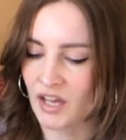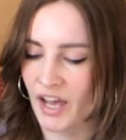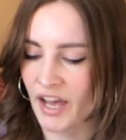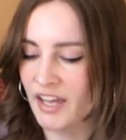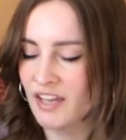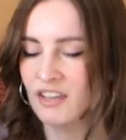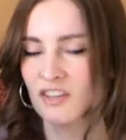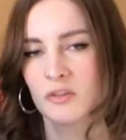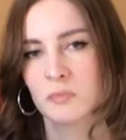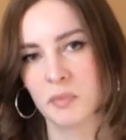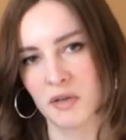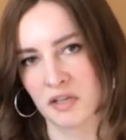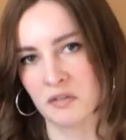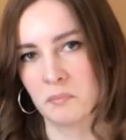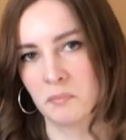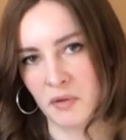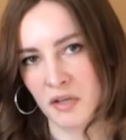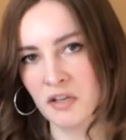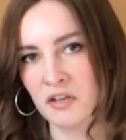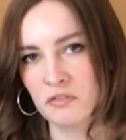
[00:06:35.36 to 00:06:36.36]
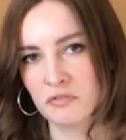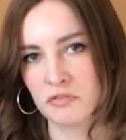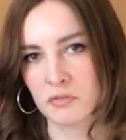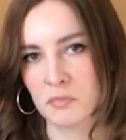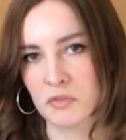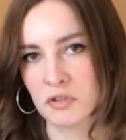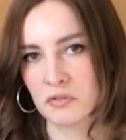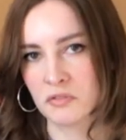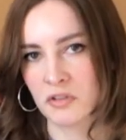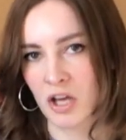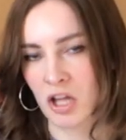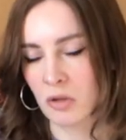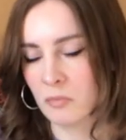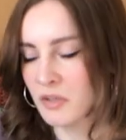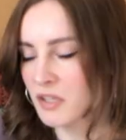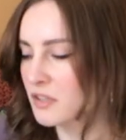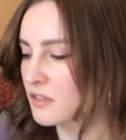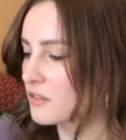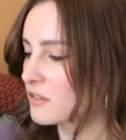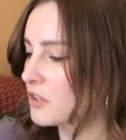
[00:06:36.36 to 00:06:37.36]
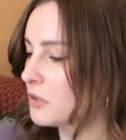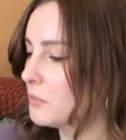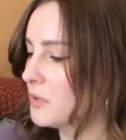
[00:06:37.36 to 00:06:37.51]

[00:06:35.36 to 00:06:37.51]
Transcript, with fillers: I'd expect better from you, Talbots. Come